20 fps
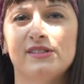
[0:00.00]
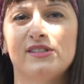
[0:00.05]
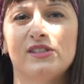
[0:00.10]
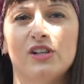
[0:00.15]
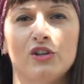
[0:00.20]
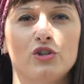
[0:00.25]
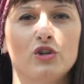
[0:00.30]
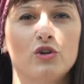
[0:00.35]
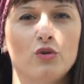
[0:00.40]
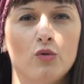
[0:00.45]
with
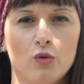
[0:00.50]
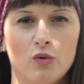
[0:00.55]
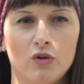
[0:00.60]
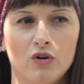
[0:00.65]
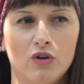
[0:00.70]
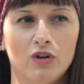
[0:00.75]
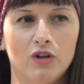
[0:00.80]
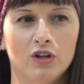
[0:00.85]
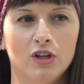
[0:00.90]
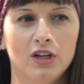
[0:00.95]
such a
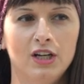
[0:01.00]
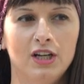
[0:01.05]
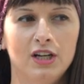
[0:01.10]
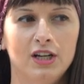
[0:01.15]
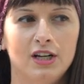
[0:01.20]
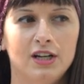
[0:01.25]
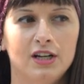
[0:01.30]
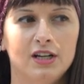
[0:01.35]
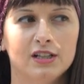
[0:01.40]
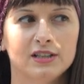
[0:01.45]
cool
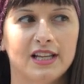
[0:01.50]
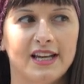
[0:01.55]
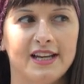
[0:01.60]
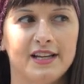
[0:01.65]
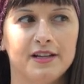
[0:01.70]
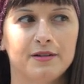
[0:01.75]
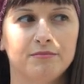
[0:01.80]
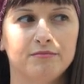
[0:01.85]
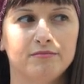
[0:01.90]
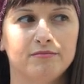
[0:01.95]

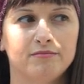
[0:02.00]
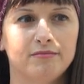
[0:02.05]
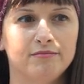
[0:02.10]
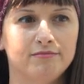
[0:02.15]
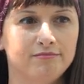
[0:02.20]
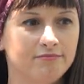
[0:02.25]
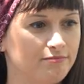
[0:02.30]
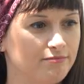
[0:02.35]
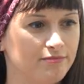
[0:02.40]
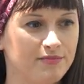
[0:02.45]
like
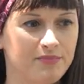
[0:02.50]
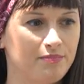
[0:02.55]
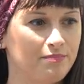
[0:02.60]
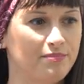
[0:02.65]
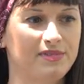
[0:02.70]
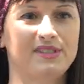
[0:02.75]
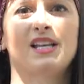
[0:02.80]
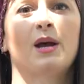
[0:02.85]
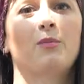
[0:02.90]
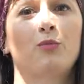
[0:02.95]

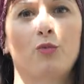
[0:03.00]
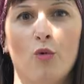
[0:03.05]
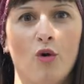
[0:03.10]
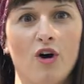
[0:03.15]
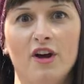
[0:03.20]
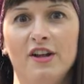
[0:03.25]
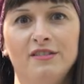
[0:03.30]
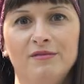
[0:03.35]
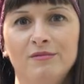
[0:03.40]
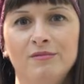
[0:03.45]
step
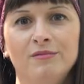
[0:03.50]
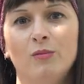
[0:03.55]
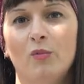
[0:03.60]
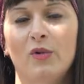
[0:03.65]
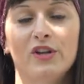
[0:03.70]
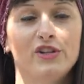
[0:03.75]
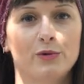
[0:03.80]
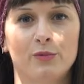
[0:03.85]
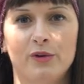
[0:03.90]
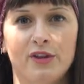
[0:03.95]
one mm -hmm.
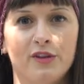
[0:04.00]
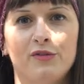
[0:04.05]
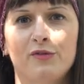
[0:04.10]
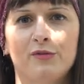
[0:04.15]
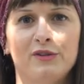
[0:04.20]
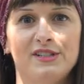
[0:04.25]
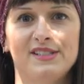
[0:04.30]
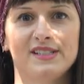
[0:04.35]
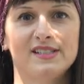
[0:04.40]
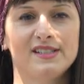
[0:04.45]
when you're with a
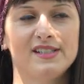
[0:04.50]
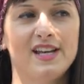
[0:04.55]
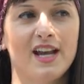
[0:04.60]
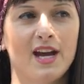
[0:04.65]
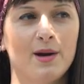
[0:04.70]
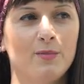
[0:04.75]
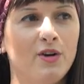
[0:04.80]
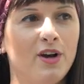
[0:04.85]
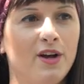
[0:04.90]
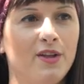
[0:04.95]
360
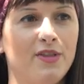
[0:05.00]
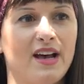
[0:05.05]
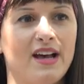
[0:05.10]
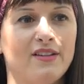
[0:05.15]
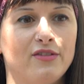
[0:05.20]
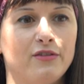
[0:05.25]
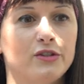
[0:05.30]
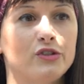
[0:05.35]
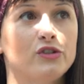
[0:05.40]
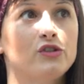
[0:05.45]
camera
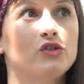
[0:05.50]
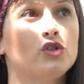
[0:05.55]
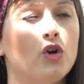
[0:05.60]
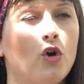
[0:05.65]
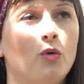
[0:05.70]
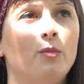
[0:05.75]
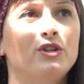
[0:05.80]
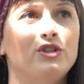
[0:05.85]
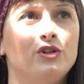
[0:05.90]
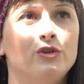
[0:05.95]
that yeah. there's
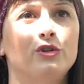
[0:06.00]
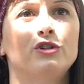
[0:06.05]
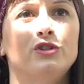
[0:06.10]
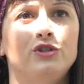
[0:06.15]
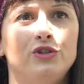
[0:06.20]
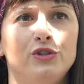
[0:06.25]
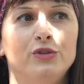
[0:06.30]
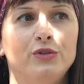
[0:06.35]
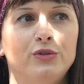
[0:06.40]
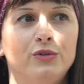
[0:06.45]
so much you
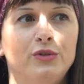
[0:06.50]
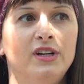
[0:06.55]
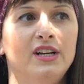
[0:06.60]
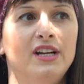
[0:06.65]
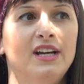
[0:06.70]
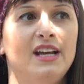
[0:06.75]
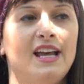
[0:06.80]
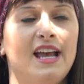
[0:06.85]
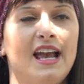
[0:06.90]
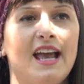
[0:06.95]
can do
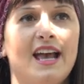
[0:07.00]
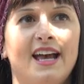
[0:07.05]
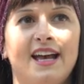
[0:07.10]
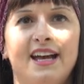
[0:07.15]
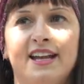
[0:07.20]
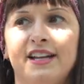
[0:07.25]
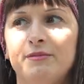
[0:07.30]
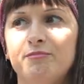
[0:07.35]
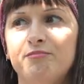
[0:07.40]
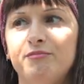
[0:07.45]

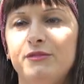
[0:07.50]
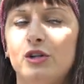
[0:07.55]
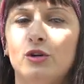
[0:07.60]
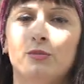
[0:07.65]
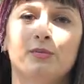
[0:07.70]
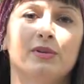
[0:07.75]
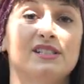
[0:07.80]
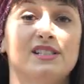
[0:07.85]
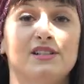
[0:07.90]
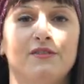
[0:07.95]
and you
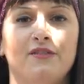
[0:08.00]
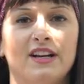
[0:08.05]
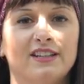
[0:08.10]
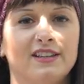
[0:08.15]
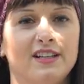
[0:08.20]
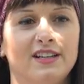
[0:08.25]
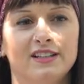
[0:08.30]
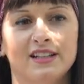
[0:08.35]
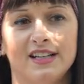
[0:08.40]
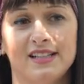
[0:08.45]
know plus the
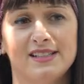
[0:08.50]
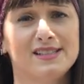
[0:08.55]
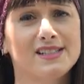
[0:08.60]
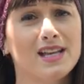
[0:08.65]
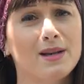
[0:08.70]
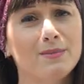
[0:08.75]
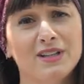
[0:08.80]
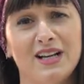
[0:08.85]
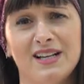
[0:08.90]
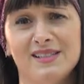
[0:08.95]
fact that it like
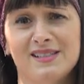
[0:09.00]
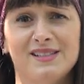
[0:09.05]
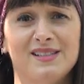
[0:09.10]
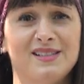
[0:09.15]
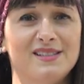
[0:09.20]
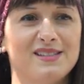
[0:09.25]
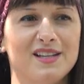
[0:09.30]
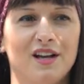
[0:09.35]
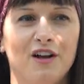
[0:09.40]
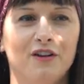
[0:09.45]
stabilizes
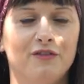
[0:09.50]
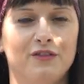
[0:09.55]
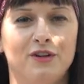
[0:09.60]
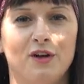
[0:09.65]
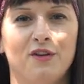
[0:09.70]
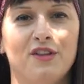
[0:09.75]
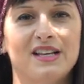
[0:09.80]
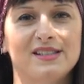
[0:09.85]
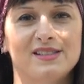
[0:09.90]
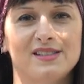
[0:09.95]
itself and
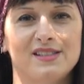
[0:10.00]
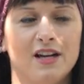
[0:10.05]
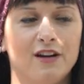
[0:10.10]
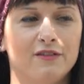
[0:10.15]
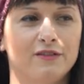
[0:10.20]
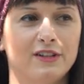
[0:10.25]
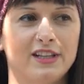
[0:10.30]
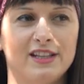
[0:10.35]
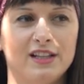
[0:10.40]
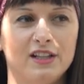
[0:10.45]
all that
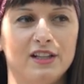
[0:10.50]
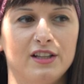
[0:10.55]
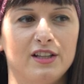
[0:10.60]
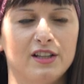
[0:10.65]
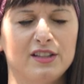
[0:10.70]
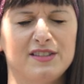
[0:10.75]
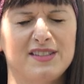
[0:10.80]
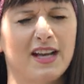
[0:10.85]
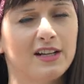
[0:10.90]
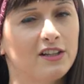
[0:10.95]
stuff like the,
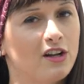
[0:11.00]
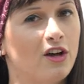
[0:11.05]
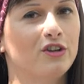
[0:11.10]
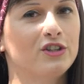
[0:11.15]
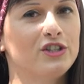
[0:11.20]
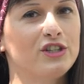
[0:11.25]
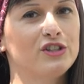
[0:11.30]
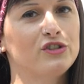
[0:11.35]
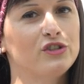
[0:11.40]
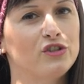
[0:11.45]
the
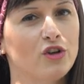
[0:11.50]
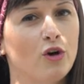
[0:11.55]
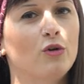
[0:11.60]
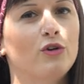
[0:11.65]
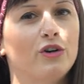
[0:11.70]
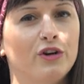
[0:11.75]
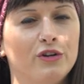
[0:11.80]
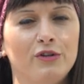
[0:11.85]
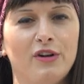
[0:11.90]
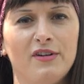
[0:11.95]
technology is so
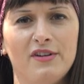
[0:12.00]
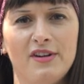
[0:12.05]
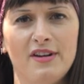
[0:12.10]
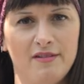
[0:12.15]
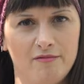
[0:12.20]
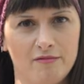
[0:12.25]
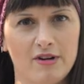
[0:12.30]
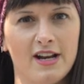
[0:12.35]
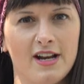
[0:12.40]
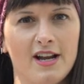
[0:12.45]
good
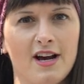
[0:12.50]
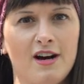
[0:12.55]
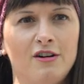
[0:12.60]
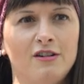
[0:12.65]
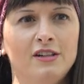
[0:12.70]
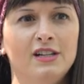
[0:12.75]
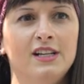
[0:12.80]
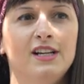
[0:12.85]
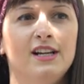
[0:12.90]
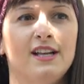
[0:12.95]
right
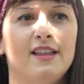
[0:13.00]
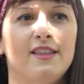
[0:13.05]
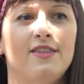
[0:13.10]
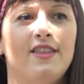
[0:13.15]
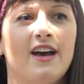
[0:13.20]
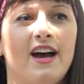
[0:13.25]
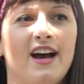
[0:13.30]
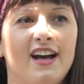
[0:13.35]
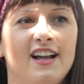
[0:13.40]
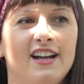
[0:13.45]
now
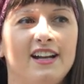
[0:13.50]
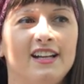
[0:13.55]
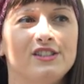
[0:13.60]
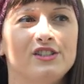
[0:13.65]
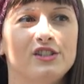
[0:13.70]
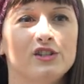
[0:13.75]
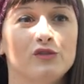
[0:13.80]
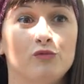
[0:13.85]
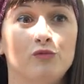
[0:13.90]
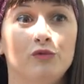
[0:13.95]
that
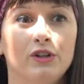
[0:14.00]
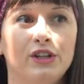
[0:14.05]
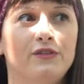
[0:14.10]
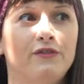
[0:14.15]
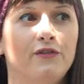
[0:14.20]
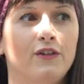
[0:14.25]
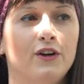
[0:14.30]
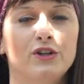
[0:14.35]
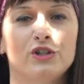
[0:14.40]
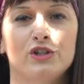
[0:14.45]
it's just really
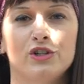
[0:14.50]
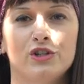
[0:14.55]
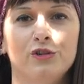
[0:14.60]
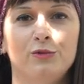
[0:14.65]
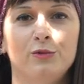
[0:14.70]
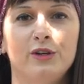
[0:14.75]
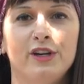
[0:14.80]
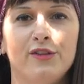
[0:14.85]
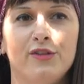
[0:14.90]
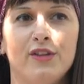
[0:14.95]
fun to
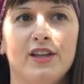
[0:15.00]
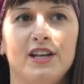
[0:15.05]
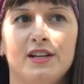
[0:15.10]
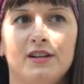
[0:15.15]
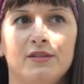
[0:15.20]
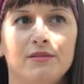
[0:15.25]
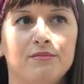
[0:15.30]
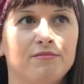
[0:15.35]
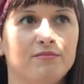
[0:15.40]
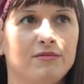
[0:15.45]
shoot with and
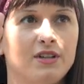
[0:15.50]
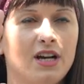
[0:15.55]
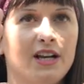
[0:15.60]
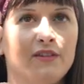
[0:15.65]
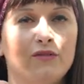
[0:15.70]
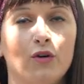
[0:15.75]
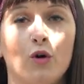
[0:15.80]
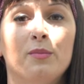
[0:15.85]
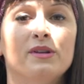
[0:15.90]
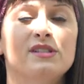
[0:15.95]
it
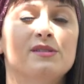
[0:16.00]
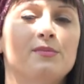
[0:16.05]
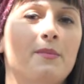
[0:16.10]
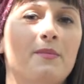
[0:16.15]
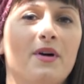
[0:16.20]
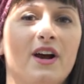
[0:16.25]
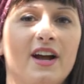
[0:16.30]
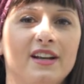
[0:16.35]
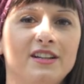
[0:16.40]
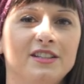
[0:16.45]
kind of opens my
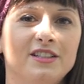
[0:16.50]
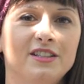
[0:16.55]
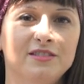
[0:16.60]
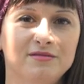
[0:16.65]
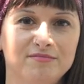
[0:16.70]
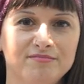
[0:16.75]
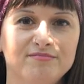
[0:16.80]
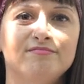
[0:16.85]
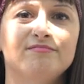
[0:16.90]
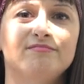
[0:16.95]
mind
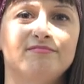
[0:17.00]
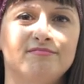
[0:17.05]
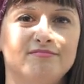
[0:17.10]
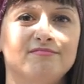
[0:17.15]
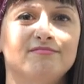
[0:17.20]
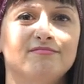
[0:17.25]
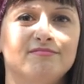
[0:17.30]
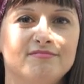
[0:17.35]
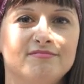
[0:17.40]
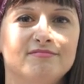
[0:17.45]
yeah
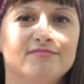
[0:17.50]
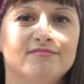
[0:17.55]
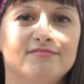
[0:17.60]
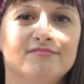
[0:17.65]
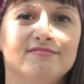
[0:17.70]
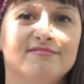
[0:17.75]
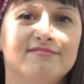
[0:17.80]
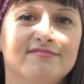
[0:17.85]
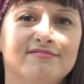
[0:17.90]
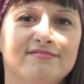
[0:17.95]

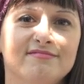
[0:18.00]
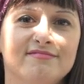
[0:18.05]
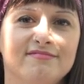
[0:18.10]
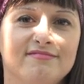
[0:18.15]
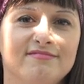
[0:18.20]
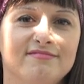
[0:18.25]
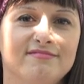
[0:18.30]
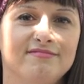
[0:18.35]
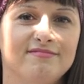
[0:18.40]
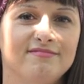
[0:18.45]

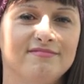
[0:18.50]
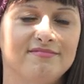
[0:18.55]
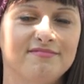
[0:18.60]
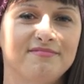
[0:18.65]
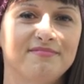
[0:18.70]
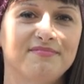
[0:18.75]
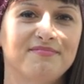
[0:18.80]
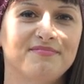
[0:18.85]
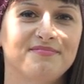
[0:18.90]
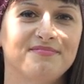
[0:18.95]
and if there
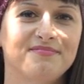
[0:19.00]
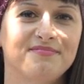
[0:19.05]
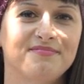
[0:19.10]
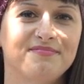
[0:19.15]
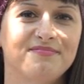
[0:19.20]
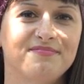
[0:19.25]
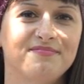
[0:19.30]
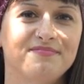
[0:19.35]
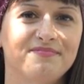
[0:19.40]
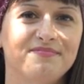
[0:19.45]
were to be a
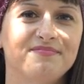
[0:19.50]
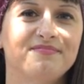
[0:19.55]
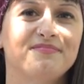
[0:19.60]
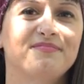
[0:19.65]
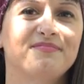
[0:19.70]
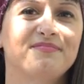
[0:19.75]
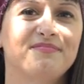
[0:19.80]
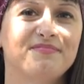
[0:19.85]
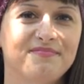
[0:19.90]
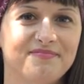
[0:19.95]
movie about
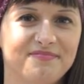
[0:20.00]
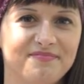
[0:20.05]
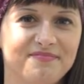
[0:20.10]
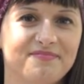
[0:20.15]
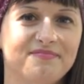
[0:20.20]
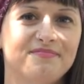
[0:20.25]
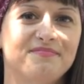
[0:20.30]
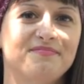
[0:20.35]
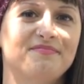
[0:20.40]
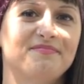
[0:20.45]
your life
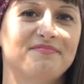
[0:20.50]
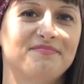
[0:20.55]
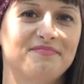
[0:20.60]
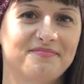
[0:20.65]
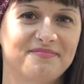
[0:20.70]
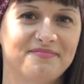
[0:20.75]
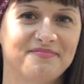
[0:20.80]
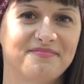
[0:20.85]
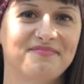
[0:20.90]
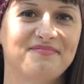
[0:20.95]
who
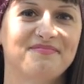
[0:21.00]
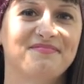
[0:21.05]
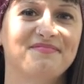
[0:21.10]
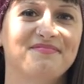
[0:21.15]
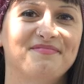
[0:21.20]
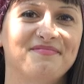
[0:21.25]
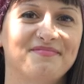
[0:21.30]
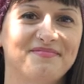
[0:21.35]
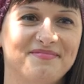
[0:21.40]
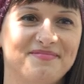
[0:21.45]
would play
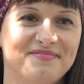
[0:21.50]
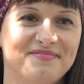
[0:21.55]
you